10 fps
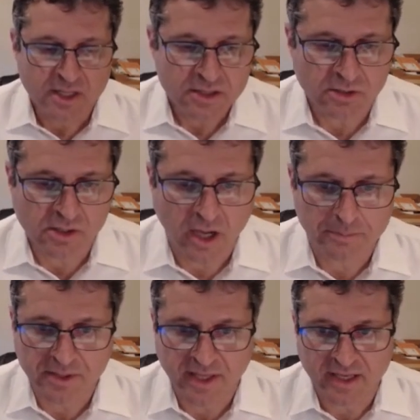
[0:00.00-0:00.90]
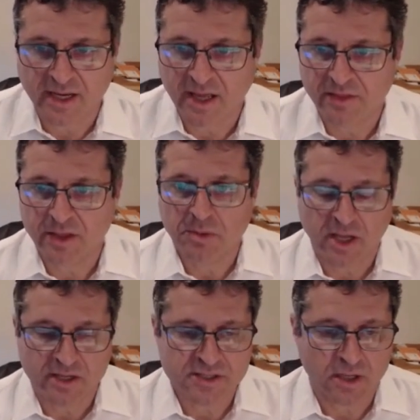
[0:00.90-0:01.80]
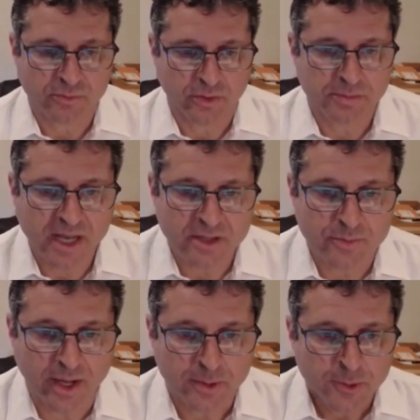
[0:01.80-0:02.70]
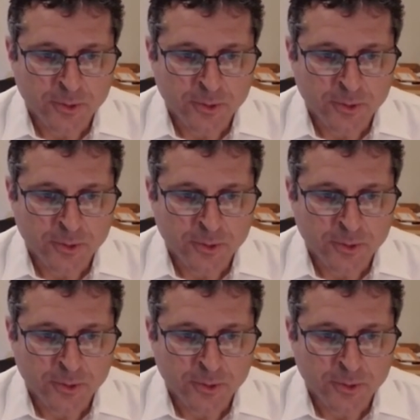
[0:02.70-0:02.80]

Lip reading: A little complicated how they apply to software. But anyway,